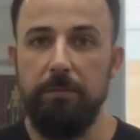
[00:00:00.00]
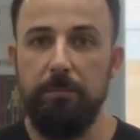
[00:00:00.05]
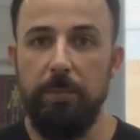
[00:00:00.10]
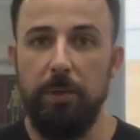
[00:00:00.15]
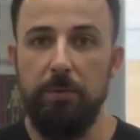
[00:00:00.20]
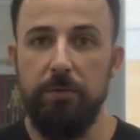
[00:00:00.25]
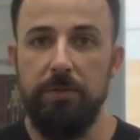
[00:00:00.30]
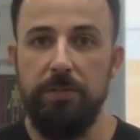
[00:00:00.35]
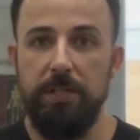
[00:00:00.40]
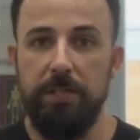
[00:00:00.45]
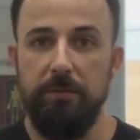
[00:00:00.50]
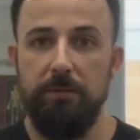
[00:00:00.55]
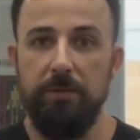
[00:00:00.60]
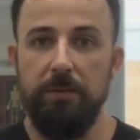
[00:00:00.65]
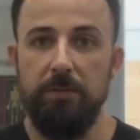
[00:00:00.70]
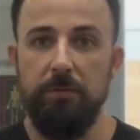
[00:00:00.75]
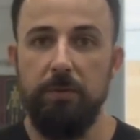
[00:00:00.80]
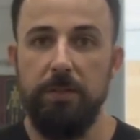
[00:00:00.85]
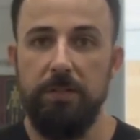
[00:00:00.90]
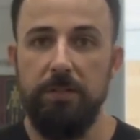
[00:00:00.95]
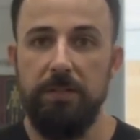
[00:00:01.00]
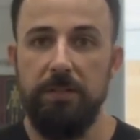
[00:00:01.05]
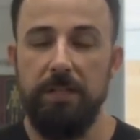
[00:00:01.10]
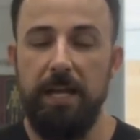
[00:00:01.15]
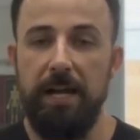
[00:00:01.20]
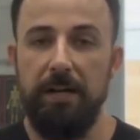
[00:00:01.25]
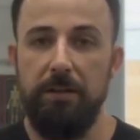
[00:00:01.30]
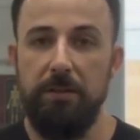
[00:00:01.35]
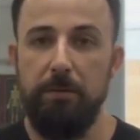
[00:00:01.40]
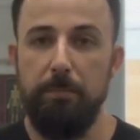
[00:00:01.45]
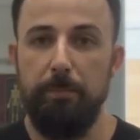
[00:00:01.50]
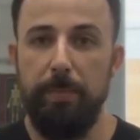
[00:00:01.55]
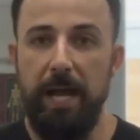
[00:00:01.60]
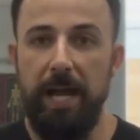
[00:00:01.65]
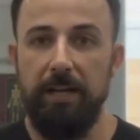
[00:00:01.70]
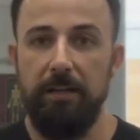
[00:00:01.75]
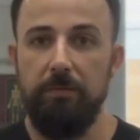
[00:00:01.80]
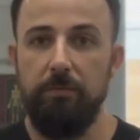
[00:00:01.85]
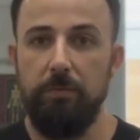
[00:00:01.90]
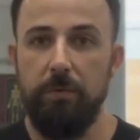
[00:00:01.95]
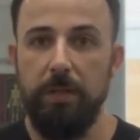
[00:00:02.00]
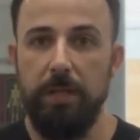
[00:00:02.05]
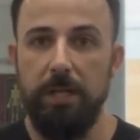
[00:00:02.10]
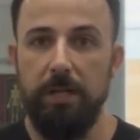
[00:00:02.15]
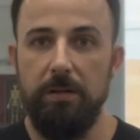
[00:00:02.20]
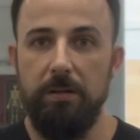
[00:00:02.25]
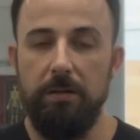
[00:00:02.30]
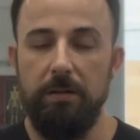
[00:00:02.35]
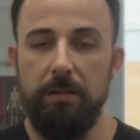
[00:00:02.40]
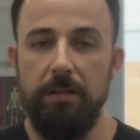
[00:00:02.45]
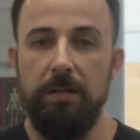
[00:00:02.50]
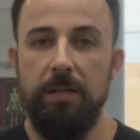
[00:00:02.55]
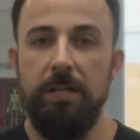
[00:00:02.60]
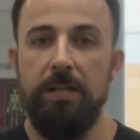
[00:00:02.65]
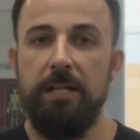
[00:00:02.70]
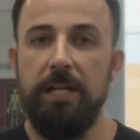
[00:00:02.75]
posterior, which is out of the back of where they are,